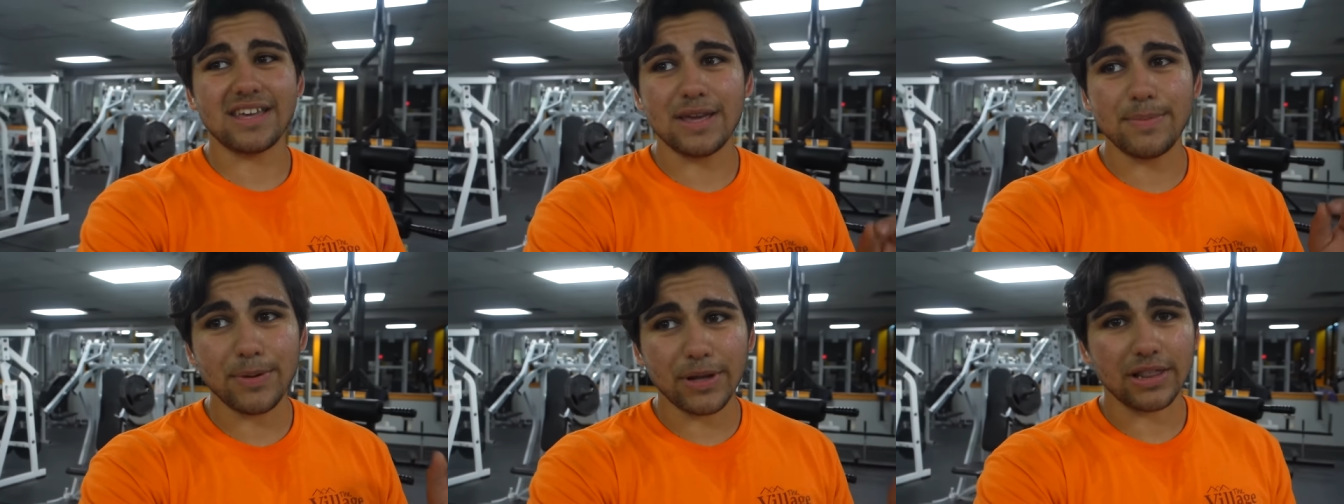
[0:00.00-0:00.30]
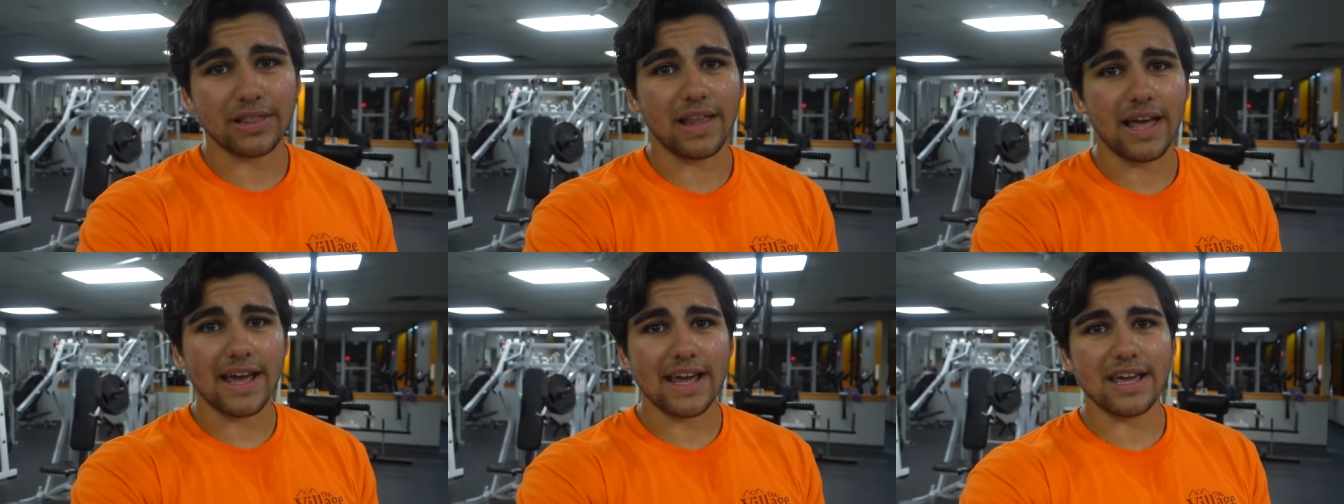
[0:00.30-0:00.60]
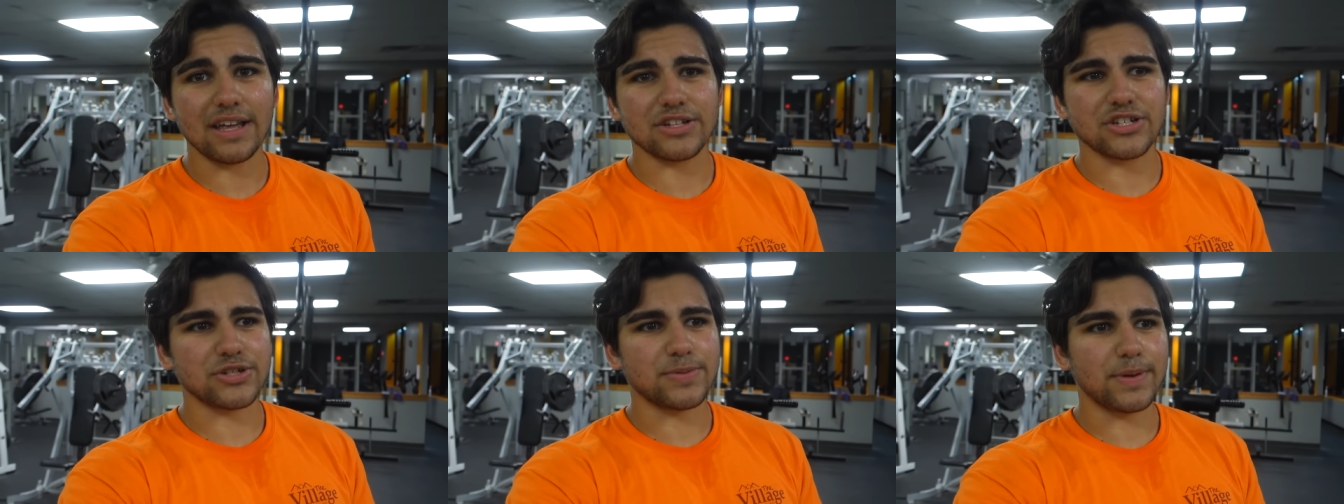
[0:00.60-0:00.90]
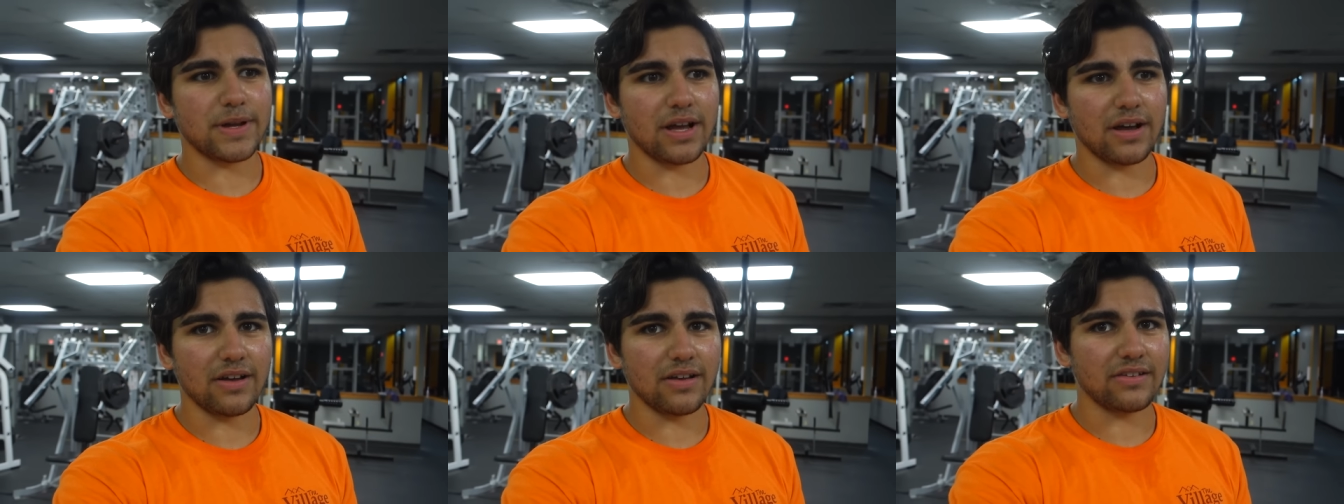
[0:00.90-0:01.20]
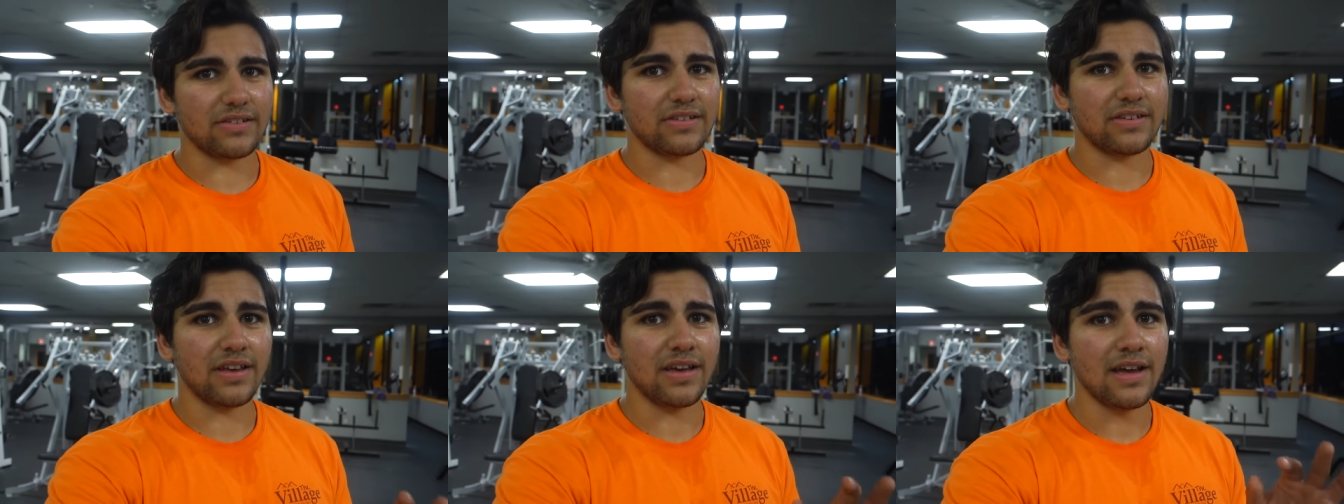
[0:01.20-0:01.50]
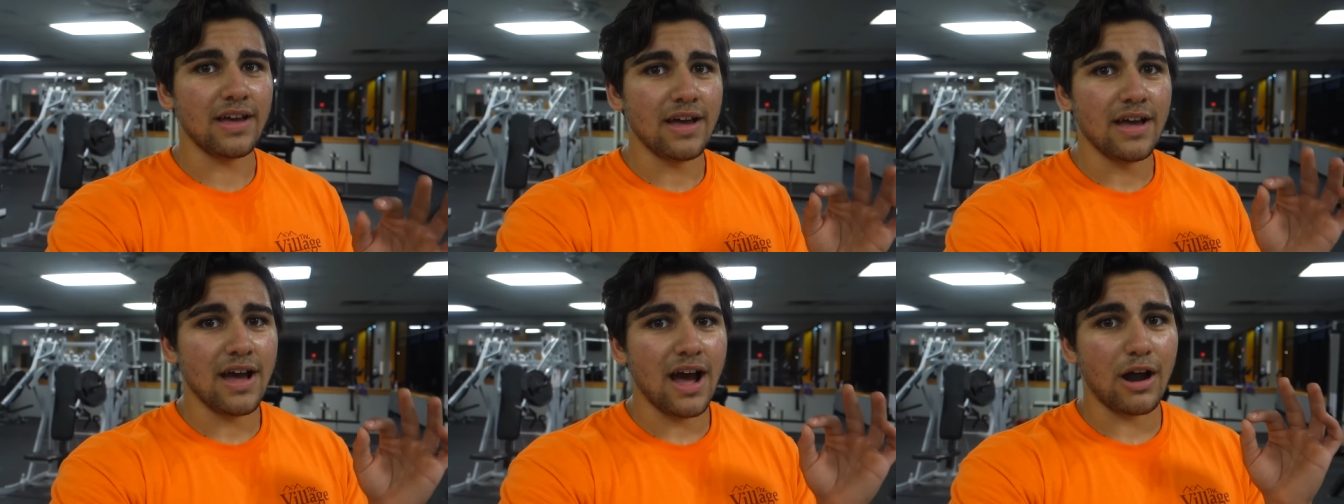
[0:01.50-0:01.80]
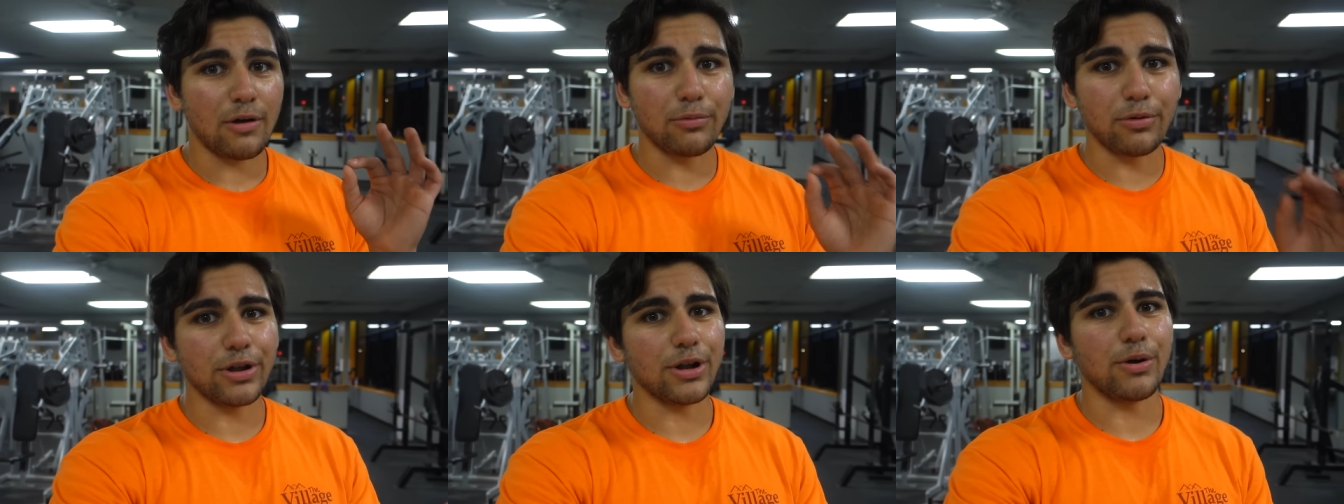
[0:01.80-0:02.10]
keep it light, just because
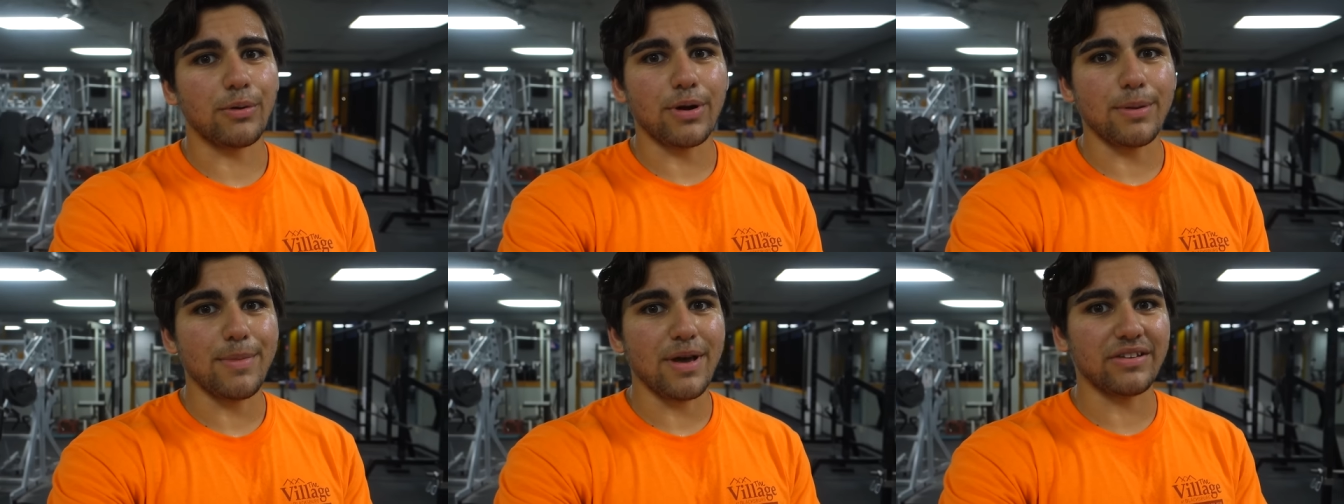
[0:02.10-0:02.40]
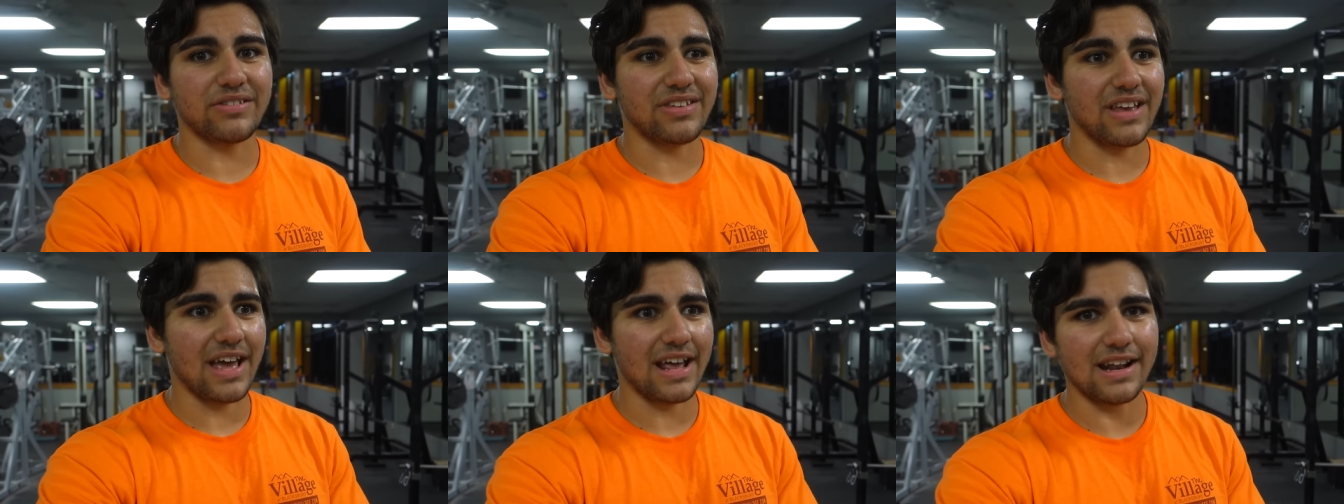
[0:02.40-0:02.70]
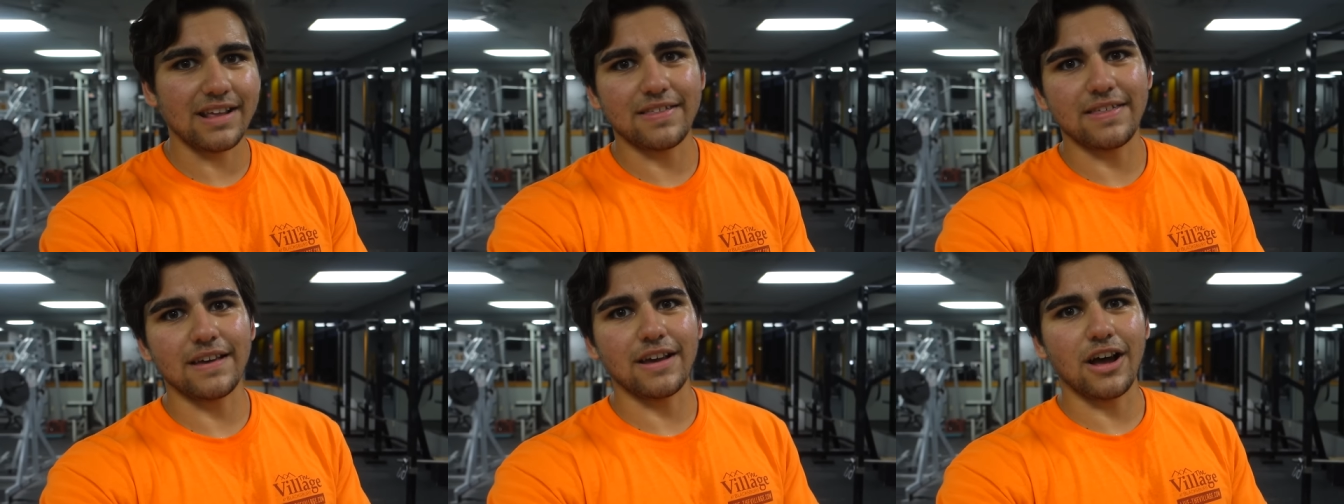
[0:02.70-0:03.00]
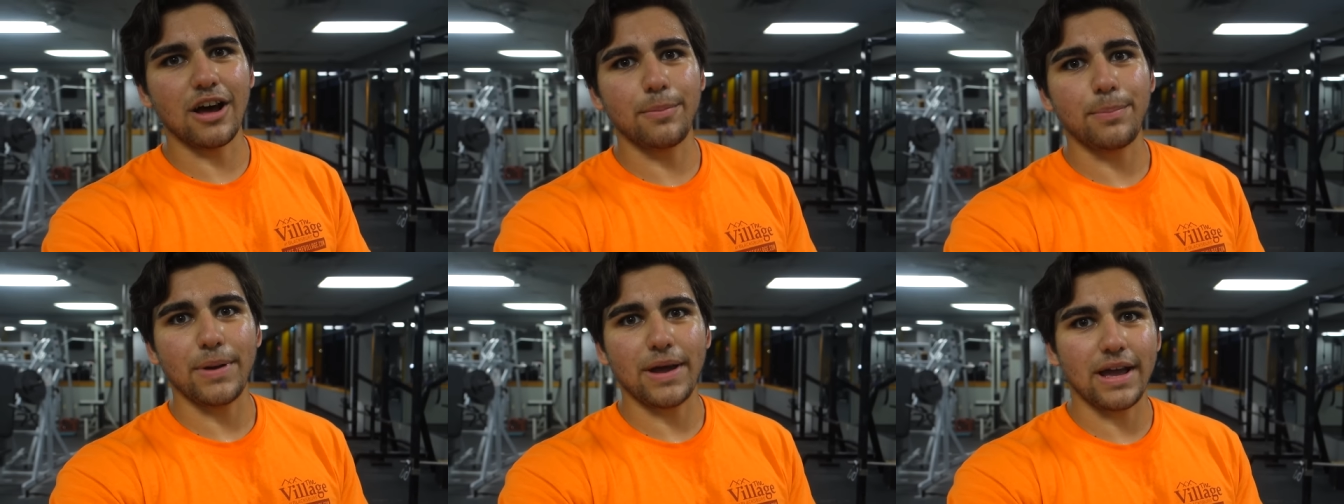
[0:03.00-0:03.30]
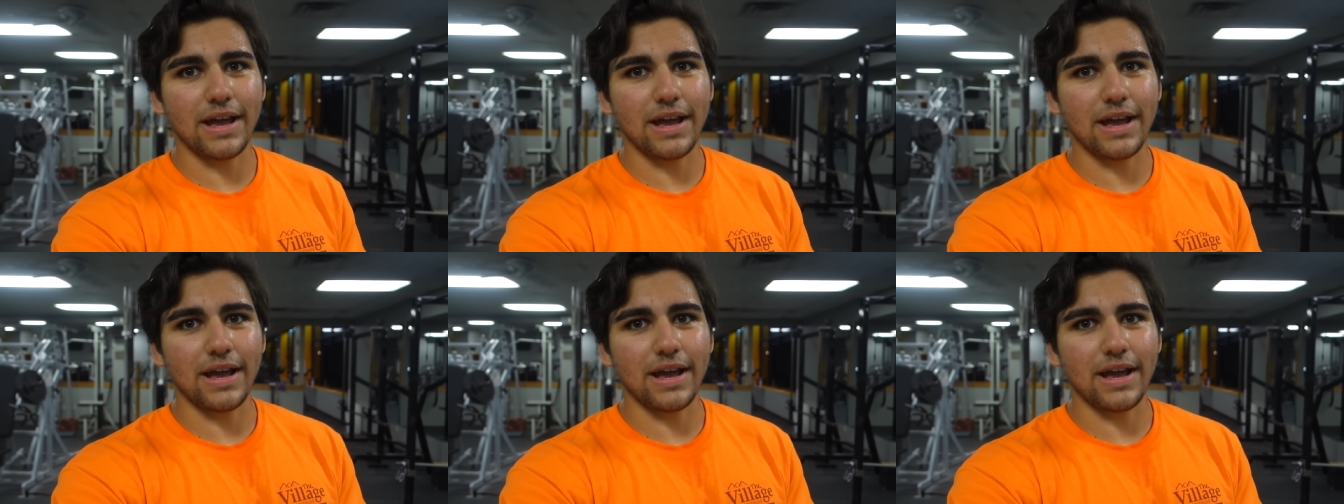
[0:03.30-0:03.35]
I really don't want to mess anything up,